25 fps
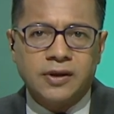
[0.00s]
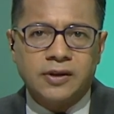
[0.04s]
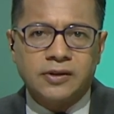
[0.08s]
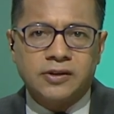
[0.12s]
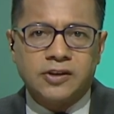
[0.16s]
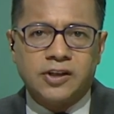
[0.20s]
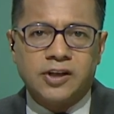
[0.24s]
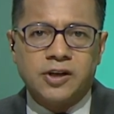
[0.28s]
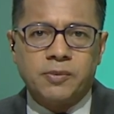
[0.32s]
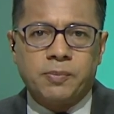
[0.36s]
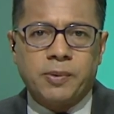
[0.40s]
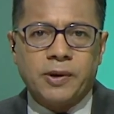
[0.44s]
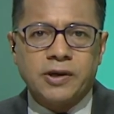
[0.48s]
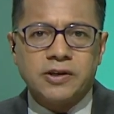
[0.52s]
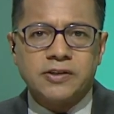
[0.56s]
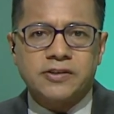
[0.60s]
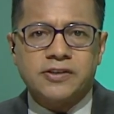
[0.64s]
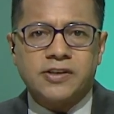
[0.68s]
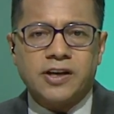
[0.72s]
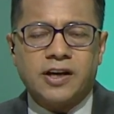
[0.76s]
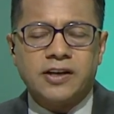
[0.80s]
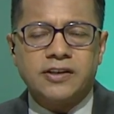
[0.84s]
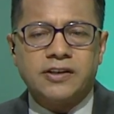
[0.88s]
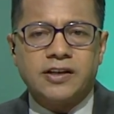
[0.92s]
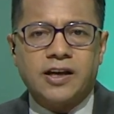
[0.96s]
The Nepali
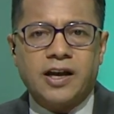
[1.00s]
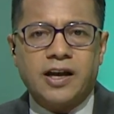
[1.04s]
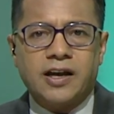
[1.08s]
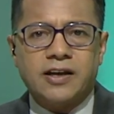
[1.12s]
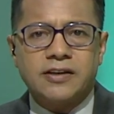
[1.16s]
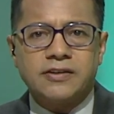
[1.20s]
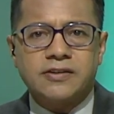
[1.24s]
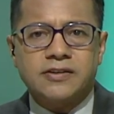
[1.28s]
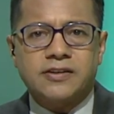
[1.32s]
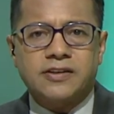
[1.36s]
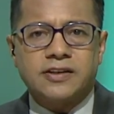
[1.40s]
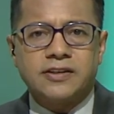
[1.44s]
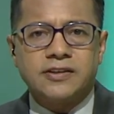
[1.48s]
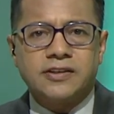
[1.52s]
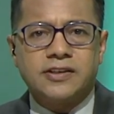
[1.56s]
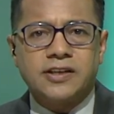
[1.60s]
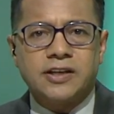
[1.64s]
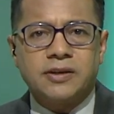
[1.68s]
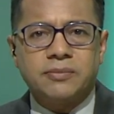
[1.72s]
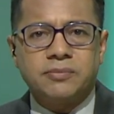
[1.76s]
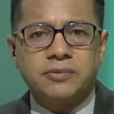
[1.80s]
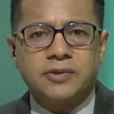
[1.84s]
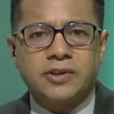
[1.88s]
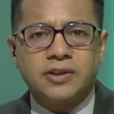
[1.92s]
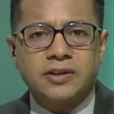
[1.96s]
side has
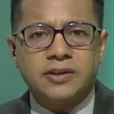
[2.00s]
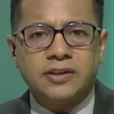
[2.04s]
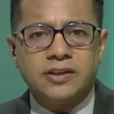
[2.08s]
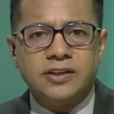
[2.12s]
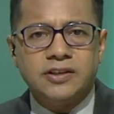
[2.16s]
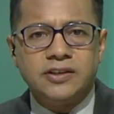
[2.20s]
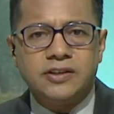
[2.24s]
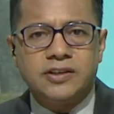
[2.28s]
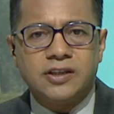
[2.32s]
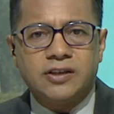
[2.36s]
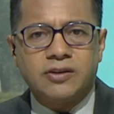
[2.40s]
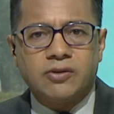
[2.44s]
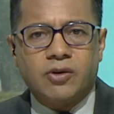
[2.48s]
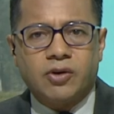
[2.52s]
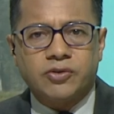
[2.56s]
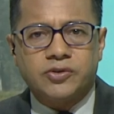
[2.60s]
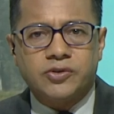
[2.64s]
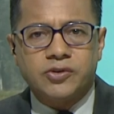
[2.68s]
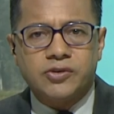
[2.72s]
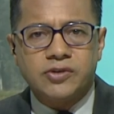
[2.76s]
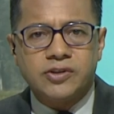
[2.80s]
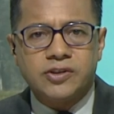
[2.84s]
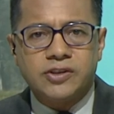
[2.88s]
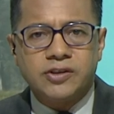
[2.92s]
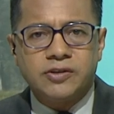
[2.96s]
condemned the Indian
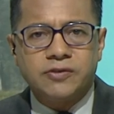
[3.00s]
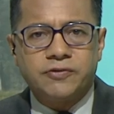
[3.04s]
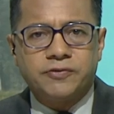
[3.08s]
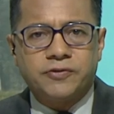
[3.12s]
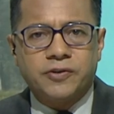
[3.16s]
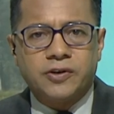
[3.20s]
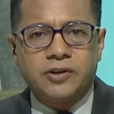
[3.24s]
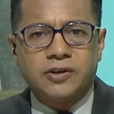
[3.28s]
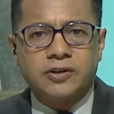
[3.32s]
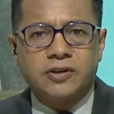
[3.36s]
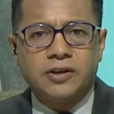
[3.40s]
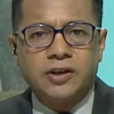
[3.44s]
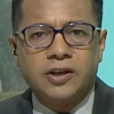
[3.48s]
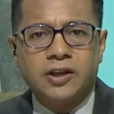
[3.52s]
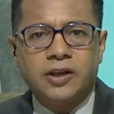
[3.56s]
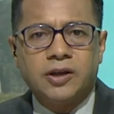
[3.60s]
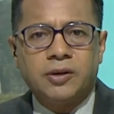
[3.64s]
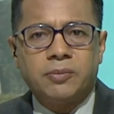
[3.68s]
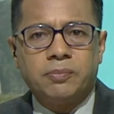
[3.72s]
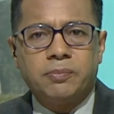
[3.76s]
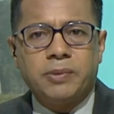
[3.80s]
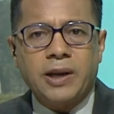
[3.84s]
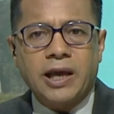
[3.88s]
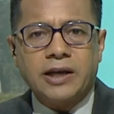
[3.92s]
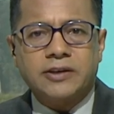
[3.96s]
authority for
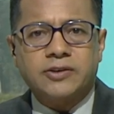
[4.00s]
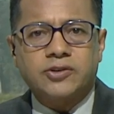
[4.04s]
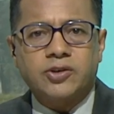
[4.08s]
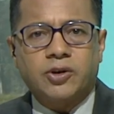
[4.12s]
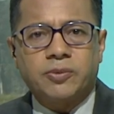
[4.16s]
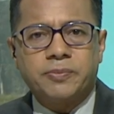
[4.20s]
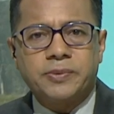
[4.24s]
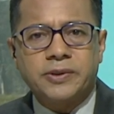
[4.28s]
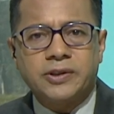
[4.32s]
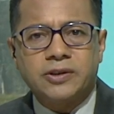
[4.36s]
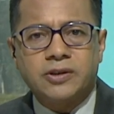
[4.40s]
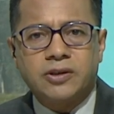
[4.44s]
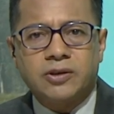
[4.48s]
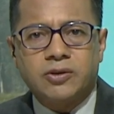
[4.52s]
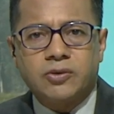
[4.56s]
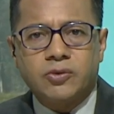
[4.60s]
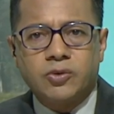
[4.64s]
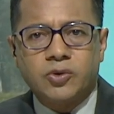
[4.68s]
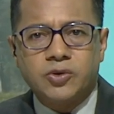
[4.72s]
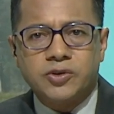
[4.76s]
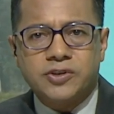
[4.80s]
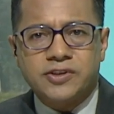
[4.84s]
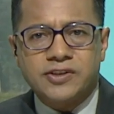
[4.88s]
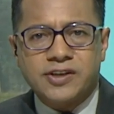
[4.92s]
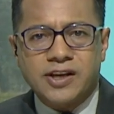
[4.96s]
blacktopping the
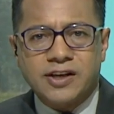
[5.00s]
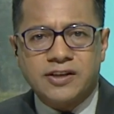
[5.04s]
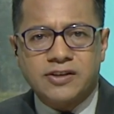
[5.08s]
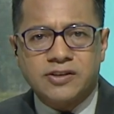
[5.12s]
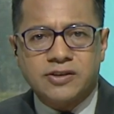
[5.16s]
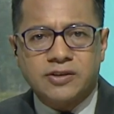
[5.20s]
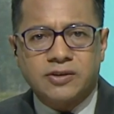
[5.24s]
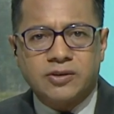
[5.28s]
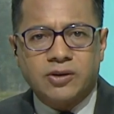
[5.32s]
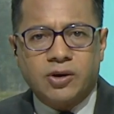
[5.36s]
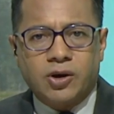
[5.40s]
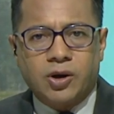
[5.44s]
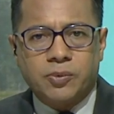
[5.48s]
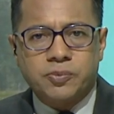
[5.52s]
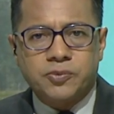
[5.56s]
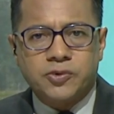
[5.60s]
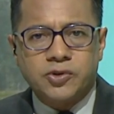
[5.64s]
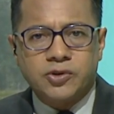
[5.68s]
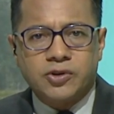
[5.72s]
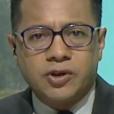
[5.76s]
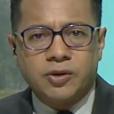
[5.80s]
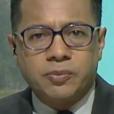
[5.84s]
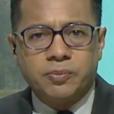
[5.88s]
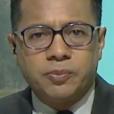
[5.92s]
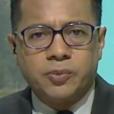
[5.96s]
road section up to
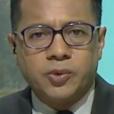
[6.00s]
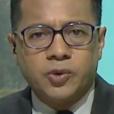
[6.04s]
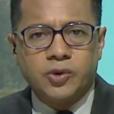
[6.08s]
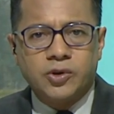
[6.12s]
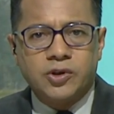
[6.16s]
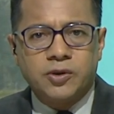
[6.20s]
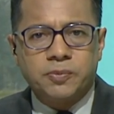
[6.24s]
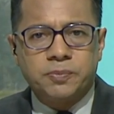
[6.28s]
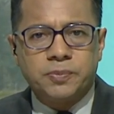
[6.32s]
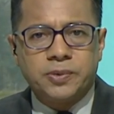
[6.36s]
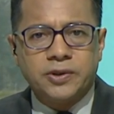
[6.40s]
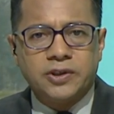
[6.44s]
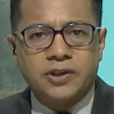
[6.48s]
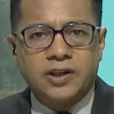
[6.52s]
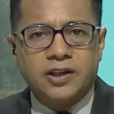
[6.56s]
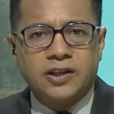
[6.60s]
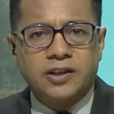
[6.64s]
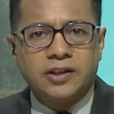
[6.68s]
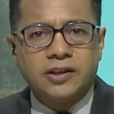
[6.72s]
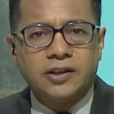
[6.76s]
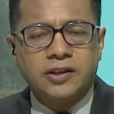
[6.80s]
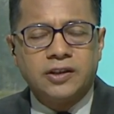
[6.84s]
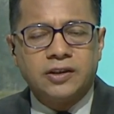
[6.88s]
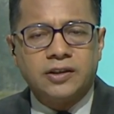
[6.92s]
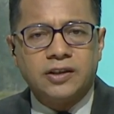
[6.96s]
the border pillar
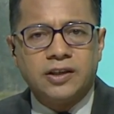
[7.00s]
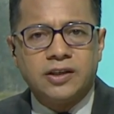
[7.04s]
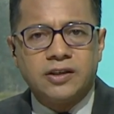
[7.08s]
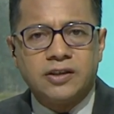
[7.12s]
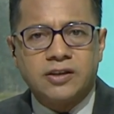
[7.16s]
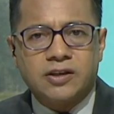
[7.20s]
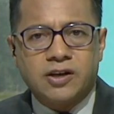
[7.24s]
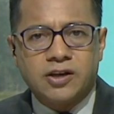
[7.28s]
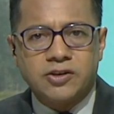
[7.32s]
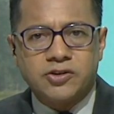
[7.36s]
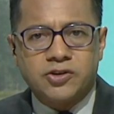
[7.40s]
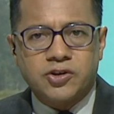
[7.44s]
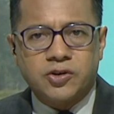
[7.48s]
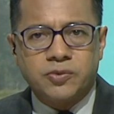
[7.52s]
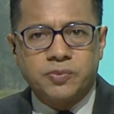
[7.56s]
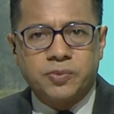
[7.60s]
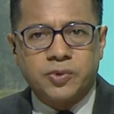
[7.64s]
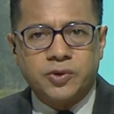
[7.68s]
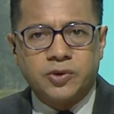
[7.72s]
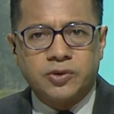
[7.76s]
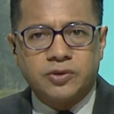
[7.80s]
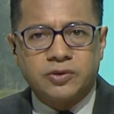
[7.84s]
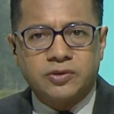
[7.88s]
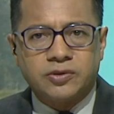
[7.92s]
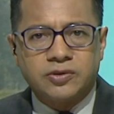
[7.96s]
in
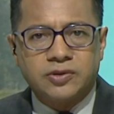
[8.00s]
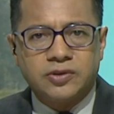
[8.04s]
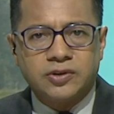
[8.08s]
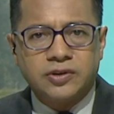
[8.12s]
Kanchanpur.